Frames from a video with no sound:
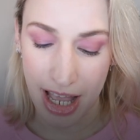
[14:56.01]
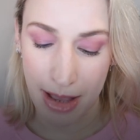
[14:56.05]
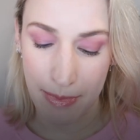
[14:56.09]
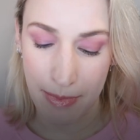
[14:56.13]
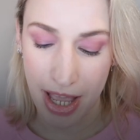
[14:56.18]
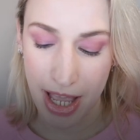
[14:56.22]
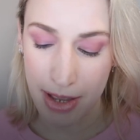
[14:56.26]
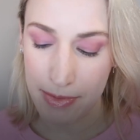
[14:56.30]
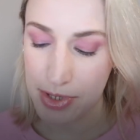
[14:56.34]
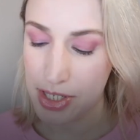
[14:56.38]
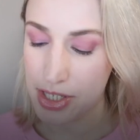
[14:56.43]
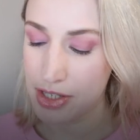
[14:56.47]
I'm
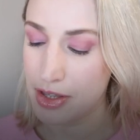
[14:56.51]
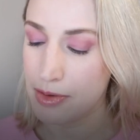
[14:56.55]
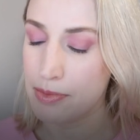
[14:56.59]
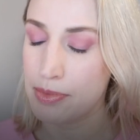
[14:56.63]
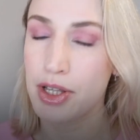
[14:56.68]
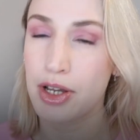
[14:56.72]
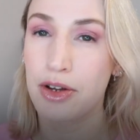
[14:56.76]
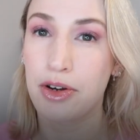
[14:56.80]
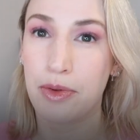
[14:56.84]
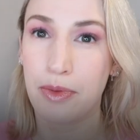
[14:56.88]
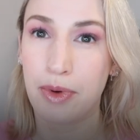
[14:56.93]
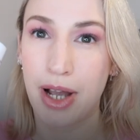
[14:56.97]
absolutely
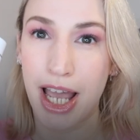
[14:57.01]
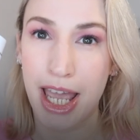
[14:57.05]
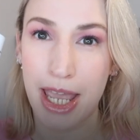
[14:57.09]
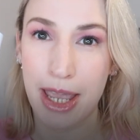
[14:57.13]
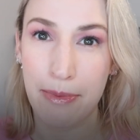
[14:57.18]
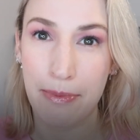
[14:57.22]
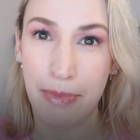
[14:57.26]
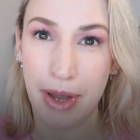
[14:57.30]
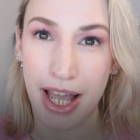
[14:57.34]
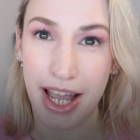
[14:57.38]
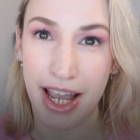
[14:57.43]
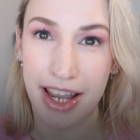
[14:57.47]
blown
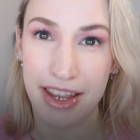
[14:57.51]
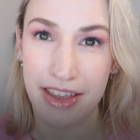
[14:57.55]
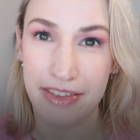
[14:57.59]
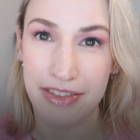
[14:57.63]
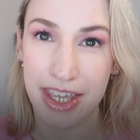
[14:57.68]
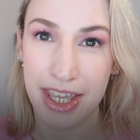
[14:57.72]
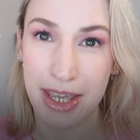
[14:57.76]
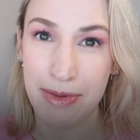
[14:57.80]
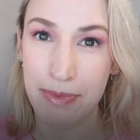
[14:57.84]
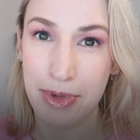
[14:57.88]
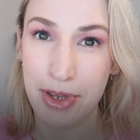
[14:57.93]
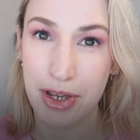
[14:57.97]
away by
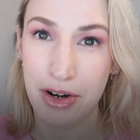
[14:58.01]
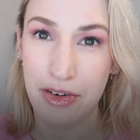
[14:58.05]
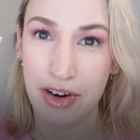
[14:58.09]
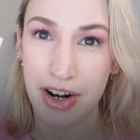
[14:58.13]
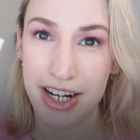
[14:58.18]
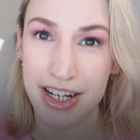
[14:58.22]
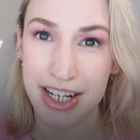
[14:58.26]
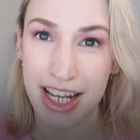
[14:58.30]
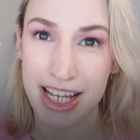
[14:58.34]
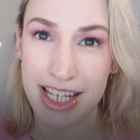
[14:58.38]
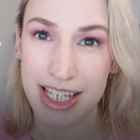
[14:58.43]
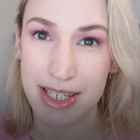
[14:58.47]
the
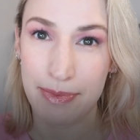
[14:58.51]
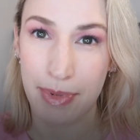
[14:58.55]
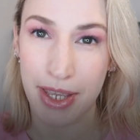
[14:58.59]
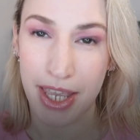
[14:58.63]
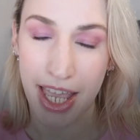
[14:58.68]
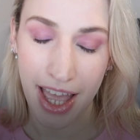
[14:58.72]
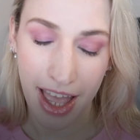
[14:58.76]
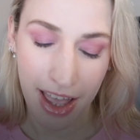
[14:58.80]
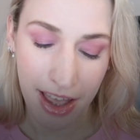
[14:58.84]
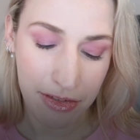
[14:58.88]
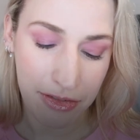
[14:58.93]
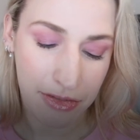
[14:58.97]
Murad S P
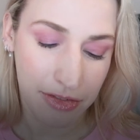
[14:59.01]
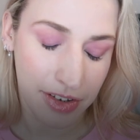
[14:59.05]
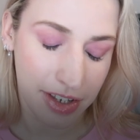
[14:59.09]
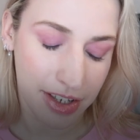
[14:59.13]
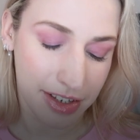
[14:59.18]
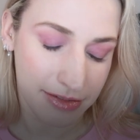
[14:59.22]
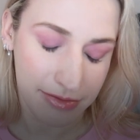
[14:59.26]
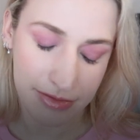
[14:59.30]
F.